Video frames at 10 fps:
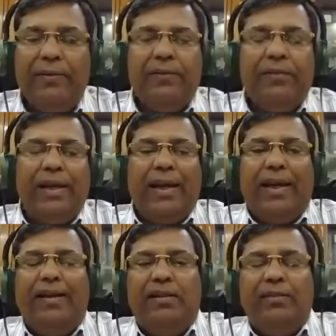
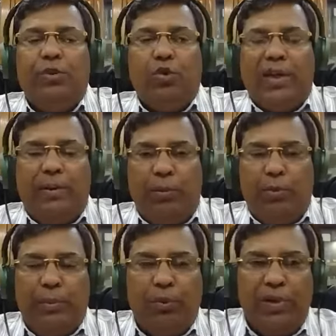and
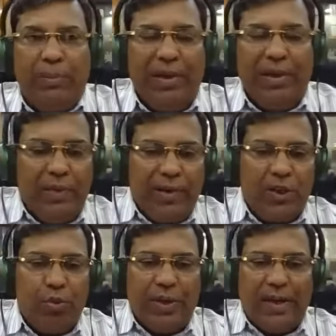if anybody
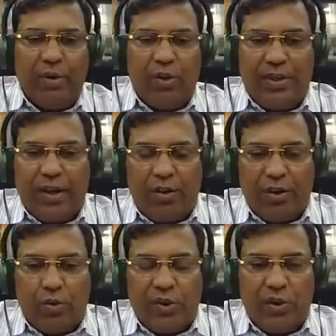wants to write, because I got
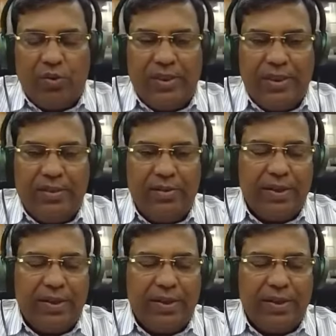a question which says,